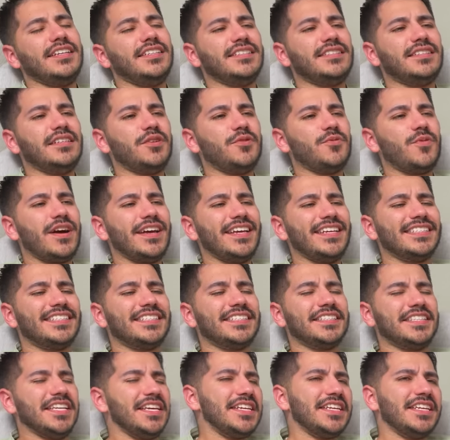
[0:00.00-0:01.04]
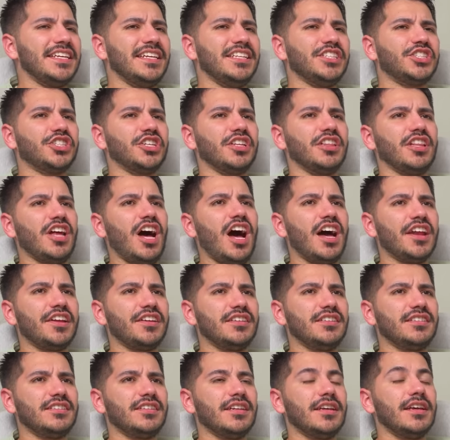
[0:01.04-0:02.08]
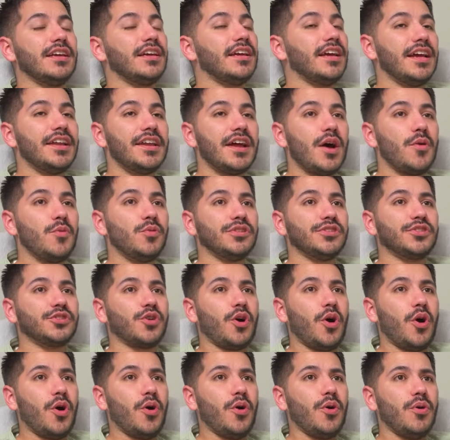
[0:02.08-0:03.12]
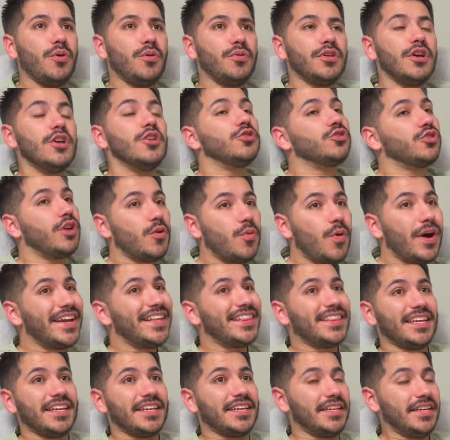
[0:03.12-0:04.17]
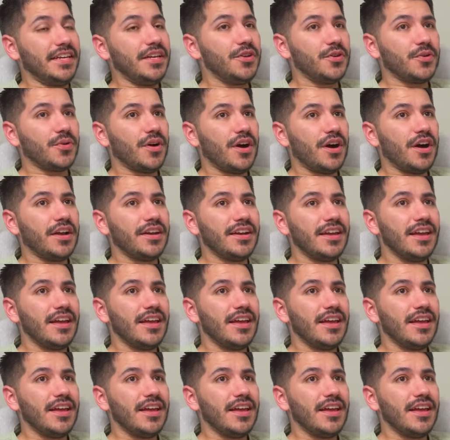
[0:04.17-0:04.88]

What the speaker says: just didn't want his stinky enchiladas, and I was cold, so I wanted the heater on.